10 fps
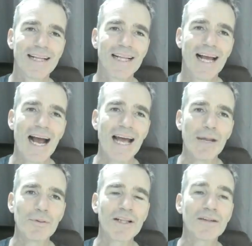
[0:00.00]
And there
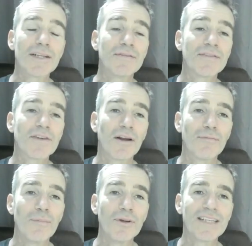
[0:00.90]
was lots of sort of
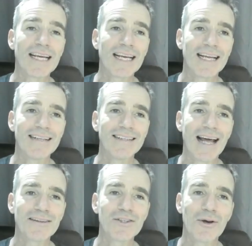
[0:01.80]
music and
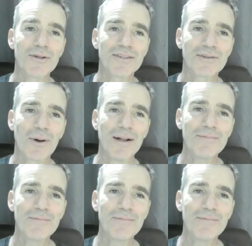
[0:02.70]
dance shows as well.